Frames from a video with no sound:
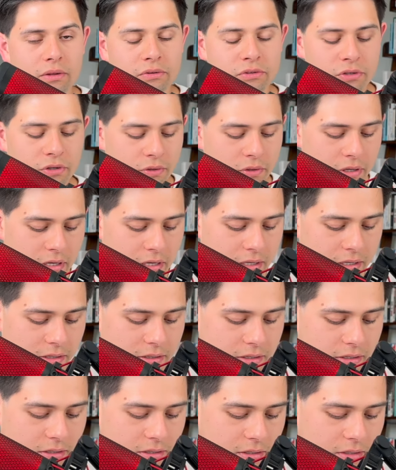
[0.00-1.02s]
So
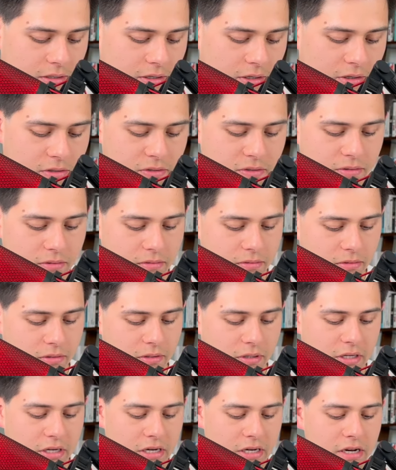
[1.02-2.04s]

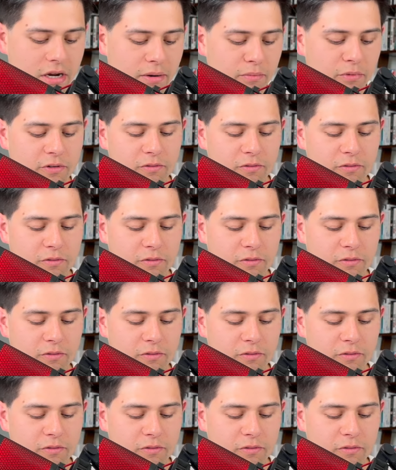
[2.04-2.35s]
the number